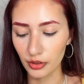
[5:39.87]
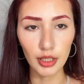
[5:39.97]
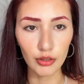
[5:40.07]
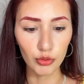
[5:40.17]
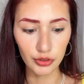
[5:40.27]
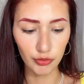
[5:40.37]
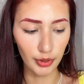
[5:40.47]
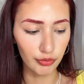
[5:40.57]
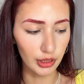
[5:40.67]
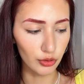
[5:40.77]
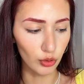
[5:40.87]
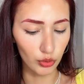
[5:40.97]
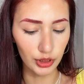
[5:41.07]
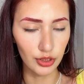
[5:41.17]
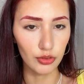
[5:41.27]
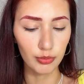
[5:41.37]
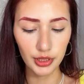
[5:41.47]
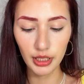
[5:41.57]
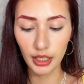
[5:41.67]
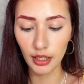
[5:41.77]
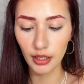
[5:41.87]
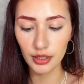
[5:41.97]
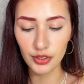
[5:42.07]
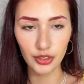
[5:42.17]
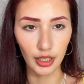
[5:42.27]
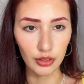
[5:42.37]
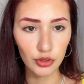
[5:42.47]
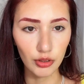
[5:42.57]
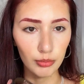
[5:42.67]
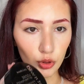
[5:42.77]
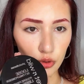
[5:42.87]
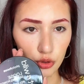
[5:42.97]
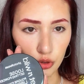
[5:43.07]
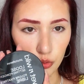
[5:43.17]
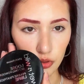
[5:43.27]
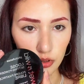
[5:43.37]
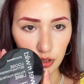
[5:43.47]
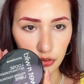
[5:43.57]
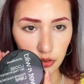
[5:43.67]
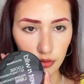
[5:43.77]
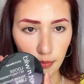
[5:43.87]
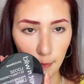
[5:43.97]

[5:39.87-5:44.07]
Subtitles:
But the rest of my face also needs to be set, so I'm going to use this